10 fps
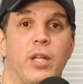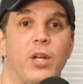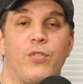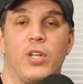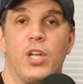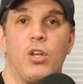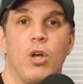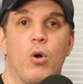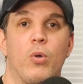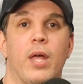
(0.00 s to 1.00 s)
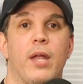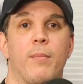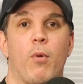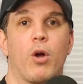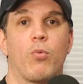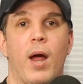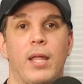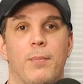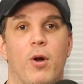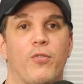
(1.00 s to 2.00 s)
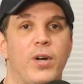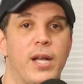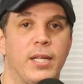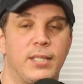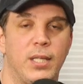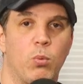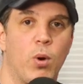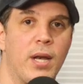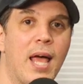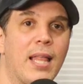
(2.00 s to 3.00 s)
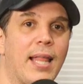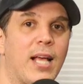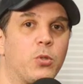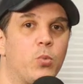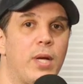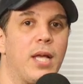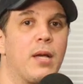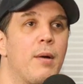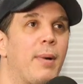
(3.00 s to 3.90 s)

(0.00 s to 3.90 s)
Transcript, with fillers: on there if you didn't know that Mark Riley and Mark Fernandez did one last week.